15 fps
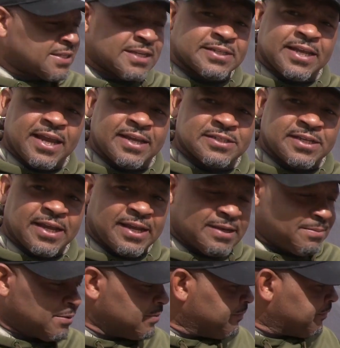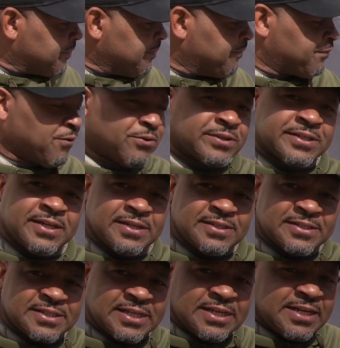10 gauge cable from
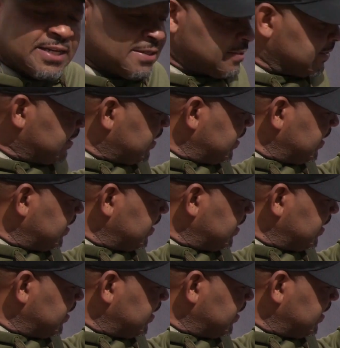14 to 10